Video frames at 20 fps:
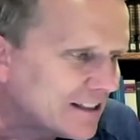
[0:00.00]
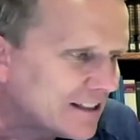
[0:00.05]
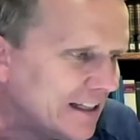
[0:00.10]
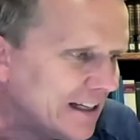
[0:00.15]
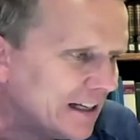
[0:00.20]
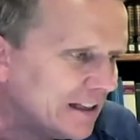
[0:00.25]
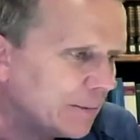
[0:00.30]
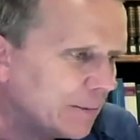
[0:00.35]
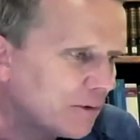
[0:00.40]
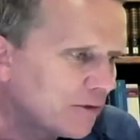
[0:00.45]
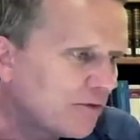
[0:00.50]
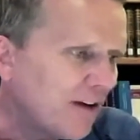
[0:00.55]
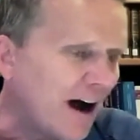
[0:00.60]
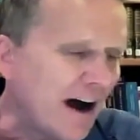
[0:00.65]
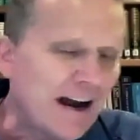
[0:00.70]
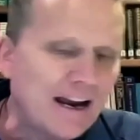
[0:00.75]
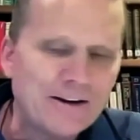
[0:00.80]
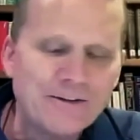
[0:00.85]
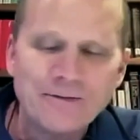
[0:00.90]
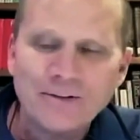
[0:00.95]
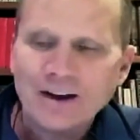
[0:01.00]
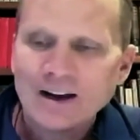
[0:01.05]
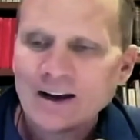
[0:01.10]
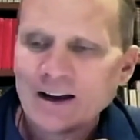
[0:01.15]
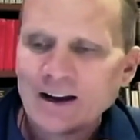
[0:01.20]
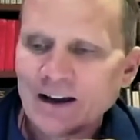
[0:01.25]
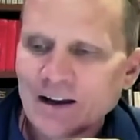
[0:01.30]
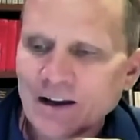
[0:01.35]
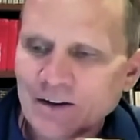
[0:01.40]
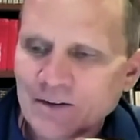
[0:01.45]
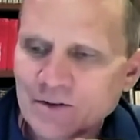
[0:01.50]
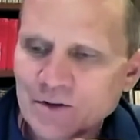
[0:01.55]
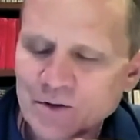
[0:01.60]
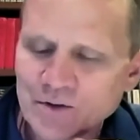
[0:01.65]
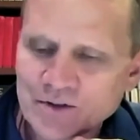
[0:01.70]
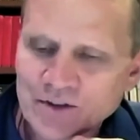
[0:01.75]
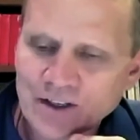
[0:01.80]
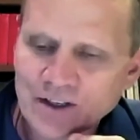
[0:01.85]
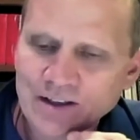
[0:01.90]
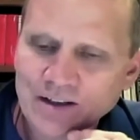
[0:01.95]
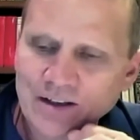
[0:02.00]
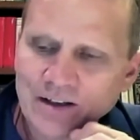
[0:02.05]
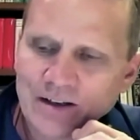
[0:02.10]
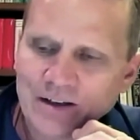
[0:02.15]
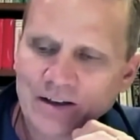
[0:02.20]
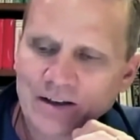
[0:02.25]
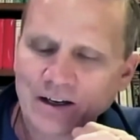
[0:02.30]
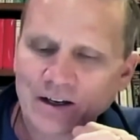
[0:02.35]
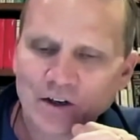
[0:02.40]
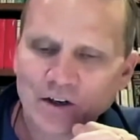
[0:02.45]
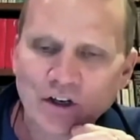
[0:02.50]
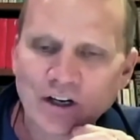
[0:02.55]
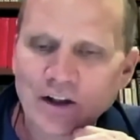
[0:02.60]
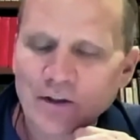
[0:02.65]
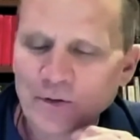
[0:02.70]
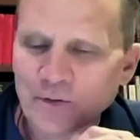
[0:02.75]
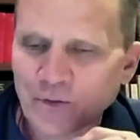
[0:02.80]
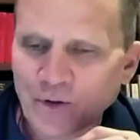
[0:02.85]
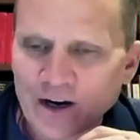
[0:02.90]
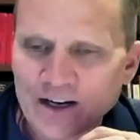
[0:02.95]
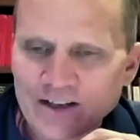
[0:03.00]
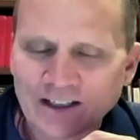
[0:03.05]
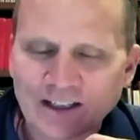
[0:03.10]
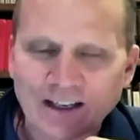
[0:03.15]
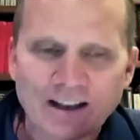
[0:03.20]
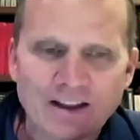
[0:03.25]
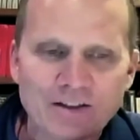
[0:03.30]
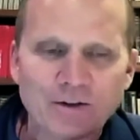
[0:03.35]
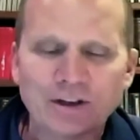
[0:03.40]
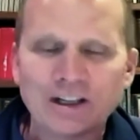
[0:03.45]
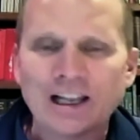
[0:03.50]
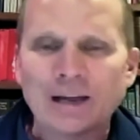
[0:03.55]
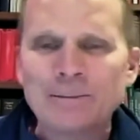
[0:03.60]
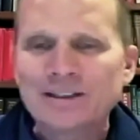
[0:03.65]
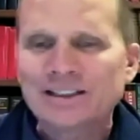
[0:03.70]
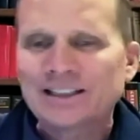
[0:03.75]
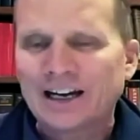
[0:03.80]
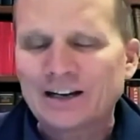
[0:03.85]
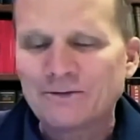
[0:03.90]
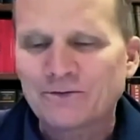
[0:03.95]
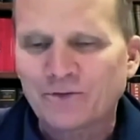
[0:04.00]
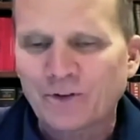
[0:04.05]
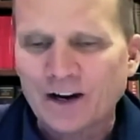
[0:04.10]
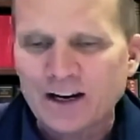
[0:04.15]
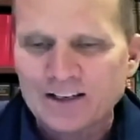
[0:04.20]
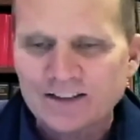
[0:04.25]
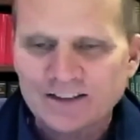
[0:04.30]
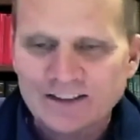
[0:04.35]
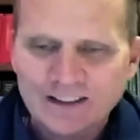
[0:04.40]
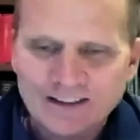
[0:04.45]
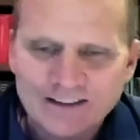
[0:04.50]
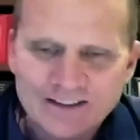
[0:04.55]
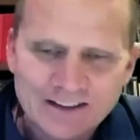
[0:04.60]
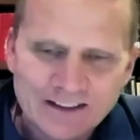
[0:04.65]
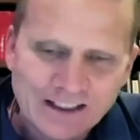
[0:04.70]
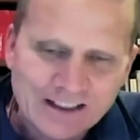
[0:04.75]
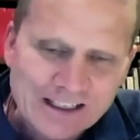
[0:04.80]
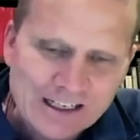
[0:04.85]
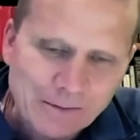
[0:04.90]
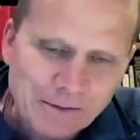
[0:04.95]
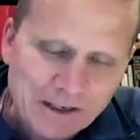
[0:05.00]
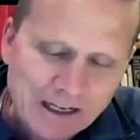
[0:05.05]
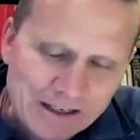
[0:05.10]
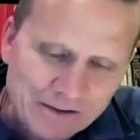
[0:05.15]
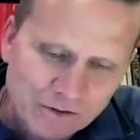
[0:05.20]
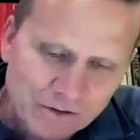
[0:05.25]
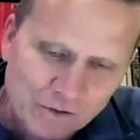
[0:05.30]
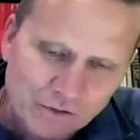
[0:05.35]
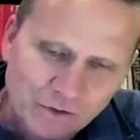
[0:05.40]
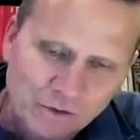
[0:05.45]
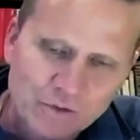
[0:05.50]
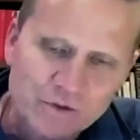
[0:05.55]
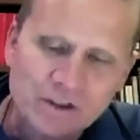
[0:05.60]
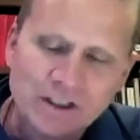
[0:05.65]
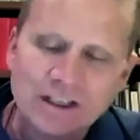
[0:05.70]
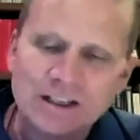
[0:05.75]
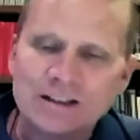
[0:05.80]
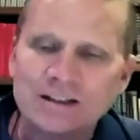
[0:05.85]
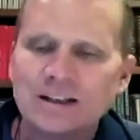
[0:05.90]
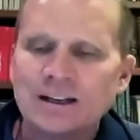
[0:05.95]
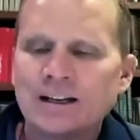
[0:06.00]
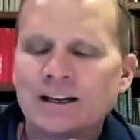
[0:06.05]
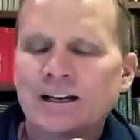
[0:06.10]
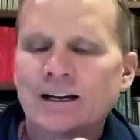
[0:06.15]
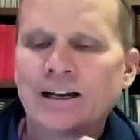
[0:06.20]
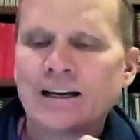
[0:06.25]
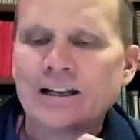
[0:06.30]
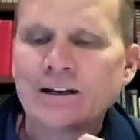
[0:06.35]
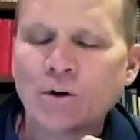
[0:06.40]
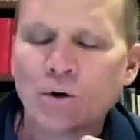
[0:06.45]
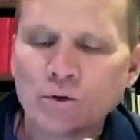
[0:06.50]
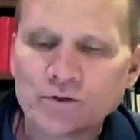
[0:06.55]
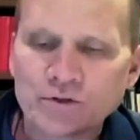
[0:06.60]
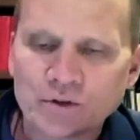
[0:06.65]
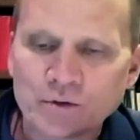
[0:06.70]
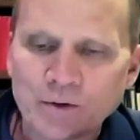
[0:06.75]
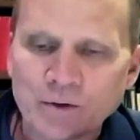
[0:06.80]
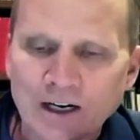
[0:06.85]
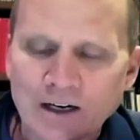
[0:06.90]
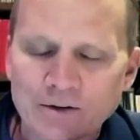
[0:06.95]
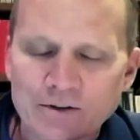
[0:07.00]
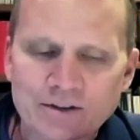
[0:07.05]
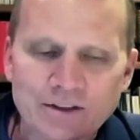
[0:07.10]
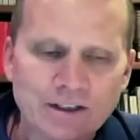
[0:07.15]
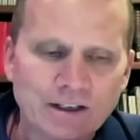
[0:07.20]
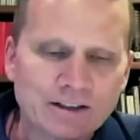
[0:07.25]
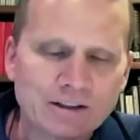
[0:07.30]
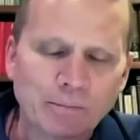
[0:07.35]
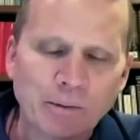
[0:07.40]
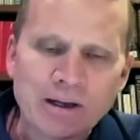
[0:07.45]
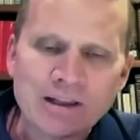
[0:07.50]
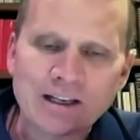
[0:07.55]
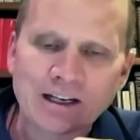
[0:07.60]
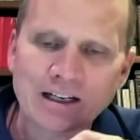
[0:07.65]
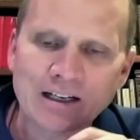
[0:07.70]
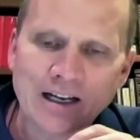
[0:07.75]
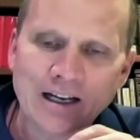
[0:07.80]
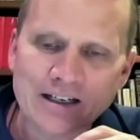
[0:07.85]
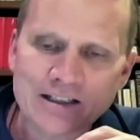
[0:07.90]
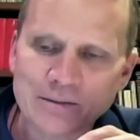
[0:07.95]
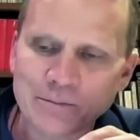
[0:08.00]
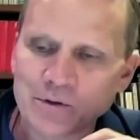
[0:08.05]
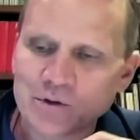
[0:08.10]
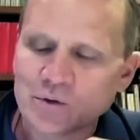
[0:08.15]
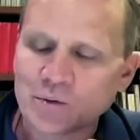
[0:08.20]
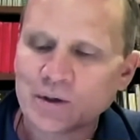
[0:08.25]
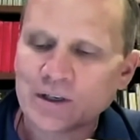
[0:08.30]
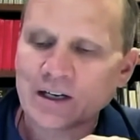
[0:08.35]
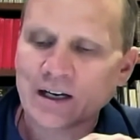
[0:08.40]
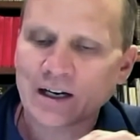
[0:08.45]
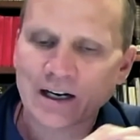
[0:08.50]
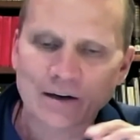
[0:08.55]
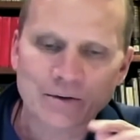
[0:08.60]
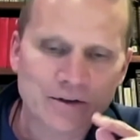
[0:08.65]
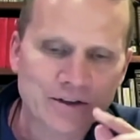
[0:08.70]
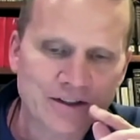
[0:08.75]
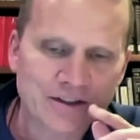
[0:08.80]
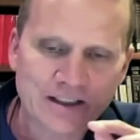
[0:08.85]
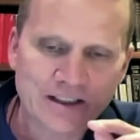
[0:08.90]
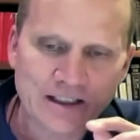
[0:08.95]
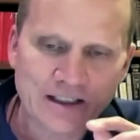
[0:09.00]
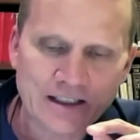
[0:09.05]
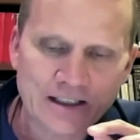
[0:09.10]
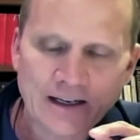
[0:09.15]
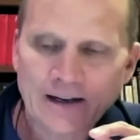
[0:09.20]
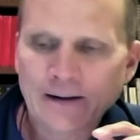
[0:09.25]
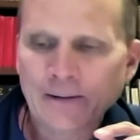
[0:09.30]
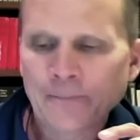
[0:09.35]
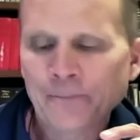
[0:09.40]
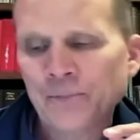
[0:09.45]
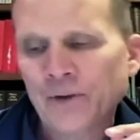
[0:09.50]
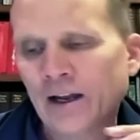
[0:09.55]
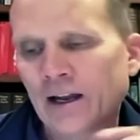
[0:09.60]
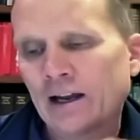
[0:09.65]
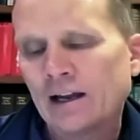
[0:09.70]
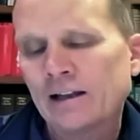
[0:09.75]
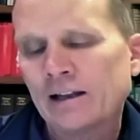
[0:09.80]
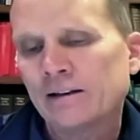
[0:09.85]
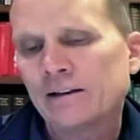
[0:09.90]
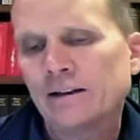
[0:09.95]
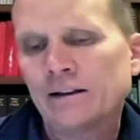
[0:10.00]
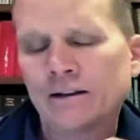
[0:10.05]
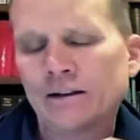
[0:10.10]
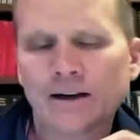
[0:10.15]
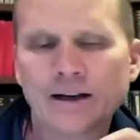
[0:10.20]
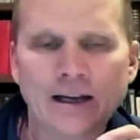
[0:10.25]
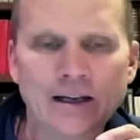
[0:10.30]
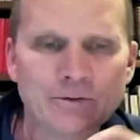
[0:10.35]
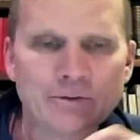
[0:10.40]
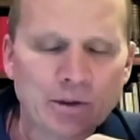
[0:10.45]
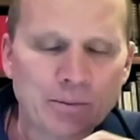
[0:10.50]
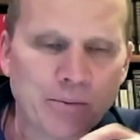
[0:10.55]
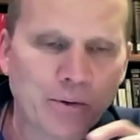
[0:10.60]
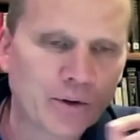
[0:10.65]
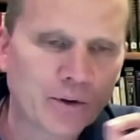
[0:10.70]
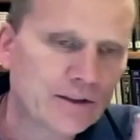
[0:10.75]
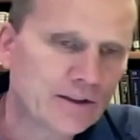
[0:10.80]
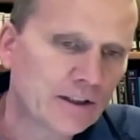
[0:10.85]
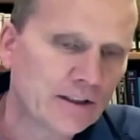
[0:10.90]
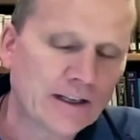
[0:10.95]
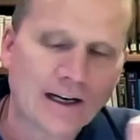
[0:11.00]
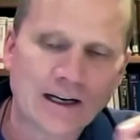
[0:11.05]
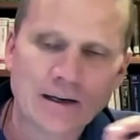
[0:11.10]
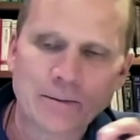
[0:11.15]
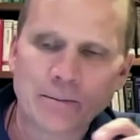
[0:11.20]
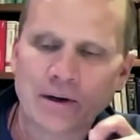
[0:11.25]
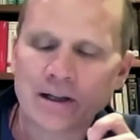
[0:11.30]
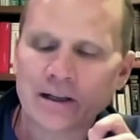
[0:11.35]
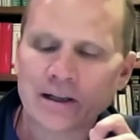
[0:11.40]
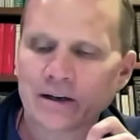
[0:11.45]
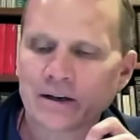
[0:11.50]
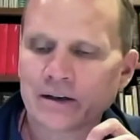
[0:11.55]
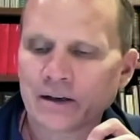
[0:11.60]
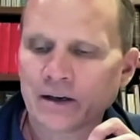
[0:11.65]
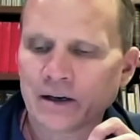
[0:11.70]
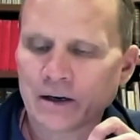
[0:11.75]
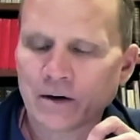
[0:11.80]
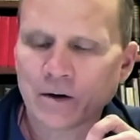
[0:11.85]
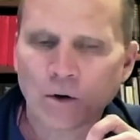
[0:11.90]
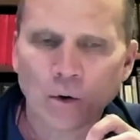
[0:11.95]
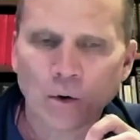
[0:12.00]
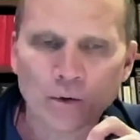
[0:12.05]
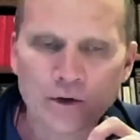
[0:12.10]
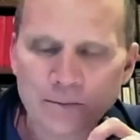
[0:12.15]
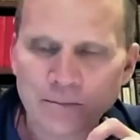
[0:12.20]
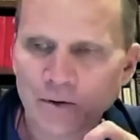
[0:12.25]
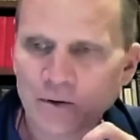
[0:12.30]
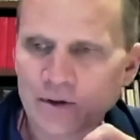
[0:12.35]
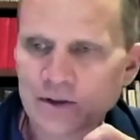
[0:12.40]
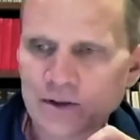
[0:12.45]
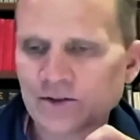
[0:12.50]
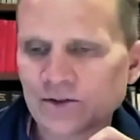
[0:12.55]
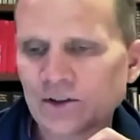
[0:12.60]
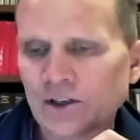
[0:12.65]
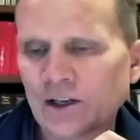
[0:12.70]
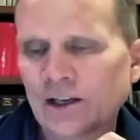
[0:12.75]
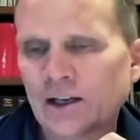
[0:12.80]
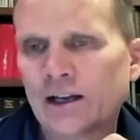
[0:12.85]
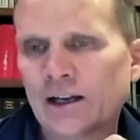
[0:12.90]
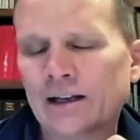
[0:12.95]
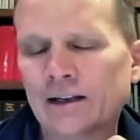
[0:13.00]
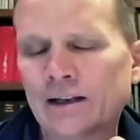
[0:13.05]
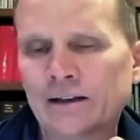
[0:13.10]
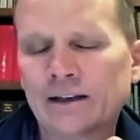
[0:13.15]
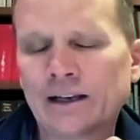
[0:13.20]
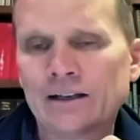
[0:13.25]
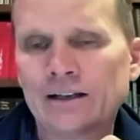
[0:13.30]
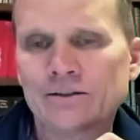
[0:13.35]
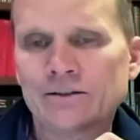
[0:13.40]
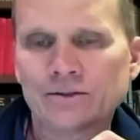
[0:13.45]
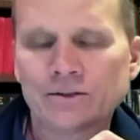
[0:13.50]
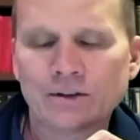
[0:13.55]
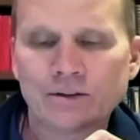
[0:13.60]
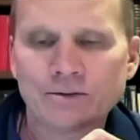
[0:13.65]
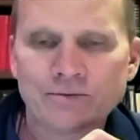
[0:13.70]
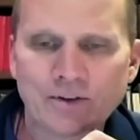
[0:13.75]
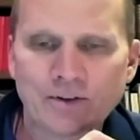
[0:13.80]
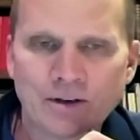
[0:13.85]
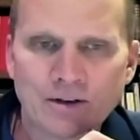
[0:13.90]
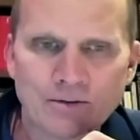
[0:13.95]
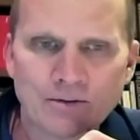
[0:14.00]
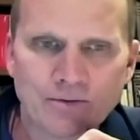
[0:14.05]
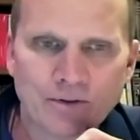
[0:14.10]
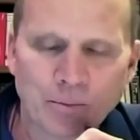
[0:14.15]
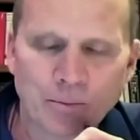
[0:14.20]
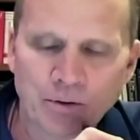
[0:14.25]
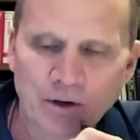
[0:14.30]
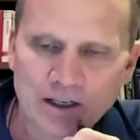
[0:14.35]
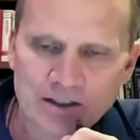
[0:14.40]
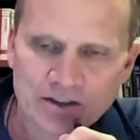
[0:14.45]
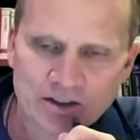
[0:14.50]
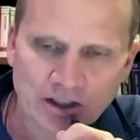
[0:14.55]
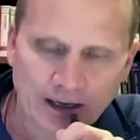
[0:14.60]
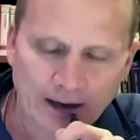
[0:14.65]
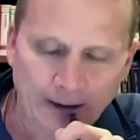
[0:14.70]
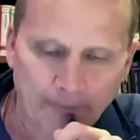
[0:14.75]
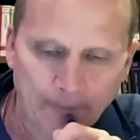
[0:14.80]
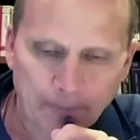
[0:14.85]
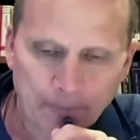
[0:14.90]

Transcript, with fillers: thing, number five, you uh, another phrase, like another Clementine phrase, this, the demon enters through sin and holds through heresy. Explain the connection between heresy and uh, entry points and diabolic uh, holding points in cases of, of oppression.